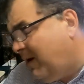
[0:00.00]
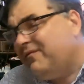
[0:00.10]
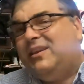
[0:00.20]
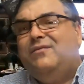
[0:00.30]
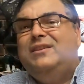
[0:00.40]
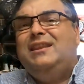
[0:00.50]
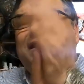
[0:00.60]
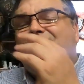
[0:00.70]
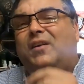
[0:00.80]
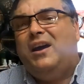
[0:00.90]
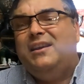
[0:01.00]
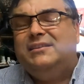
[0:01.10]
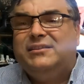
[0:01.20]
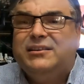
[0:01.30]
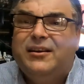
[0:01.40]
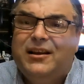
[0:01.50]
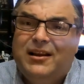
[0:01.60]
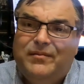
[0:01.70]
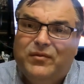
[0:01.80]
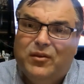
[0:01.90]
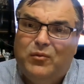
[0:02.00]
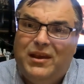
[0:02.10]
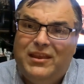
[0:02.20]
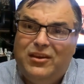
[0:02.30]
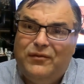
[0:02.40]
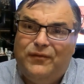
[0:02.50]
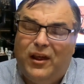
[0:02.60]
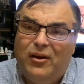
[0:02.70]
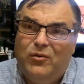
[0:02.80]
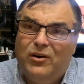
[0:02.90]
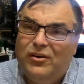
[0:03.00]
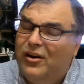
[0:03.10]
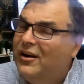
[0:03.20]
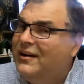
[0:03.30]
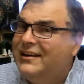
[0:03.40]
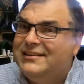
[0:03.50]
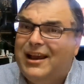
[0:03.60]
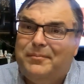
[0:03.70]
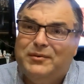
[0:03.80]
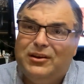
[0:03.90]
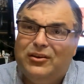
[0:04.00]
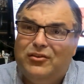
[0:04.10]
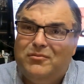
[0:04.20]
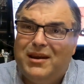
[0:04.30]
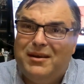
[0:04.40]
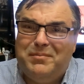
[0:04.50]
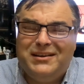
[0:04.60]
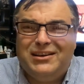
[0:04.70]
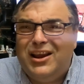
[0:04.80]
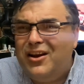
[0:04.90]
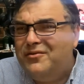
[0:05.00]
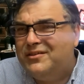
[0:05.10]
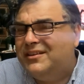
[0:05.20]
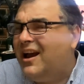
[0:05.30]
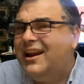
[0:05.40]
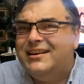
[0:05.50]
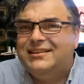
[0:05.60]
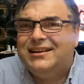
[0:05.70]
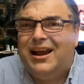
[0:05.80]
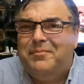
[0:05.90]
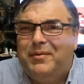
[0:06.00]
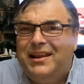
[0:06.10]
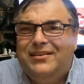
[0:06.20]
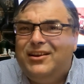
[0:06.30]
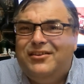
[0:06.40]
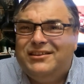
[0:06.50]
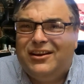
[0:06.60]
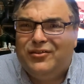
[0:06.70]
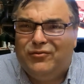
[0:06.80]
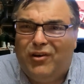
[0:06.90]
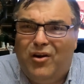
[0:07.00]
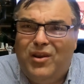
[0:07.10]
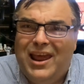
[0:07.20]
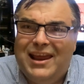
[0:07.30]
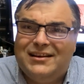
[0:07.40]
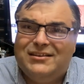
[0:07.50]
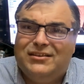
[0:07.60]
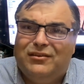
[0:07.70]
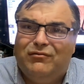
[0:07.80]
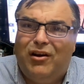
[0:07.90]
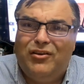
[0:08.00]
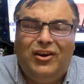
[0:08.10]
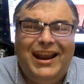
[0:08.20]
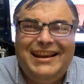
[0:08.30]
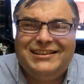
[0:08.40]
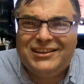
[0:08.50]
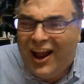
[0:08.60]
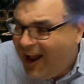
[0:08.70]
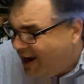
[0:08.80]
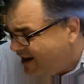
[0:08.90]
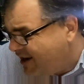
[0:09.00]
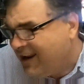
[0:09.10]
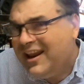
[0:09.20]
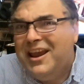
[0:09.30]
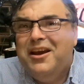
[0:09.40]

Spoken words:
I've given the advice. Whether you follow it or not, it's up to you, man. But don't, I just can't believe, don't sell the Rolex. You got anxiety.